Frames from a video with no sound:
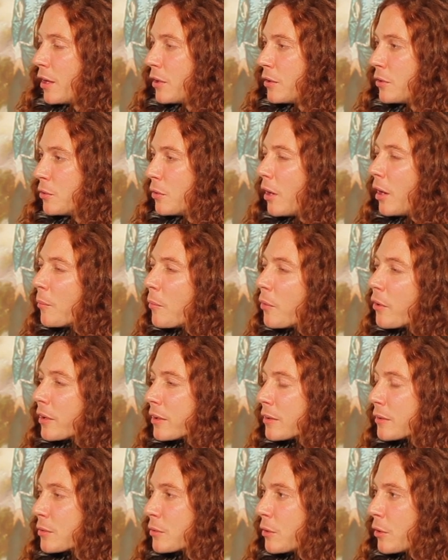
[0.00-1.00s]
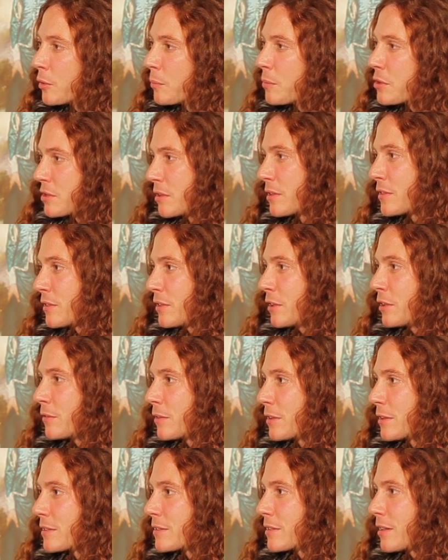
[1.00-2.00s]
You are more into a special
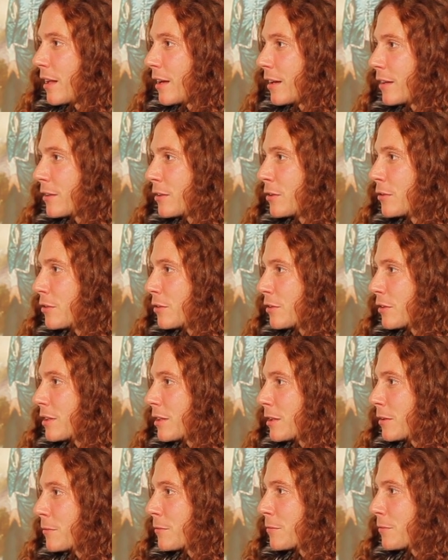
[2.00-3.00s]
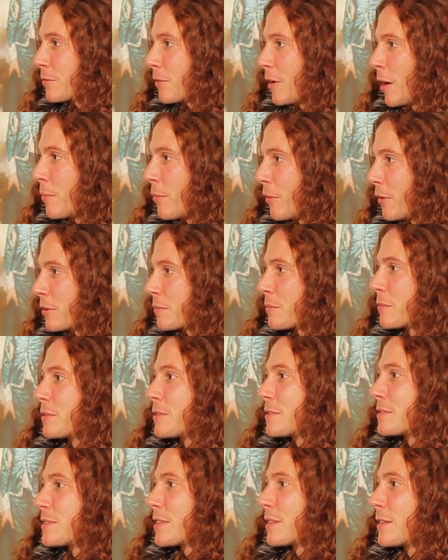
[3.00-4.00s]
service, like you give
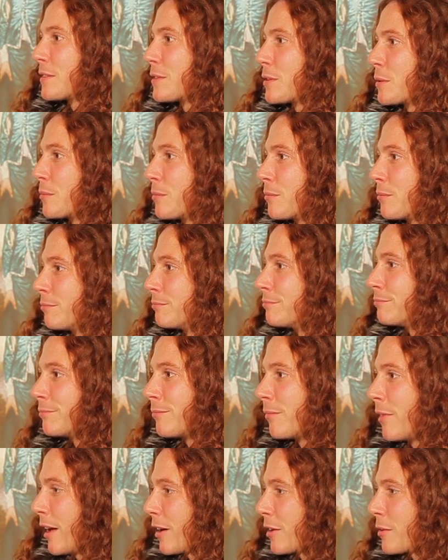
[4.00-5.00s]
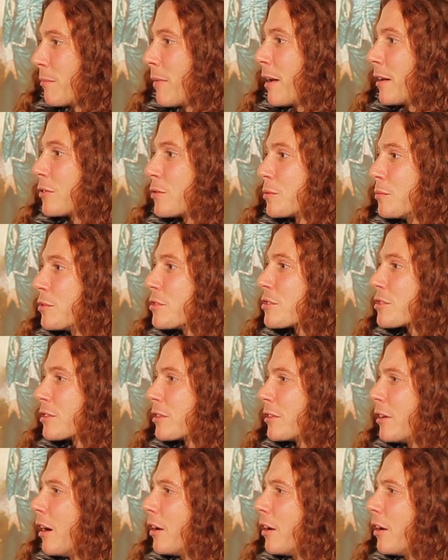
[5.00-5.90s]
appointments and some like made to measure.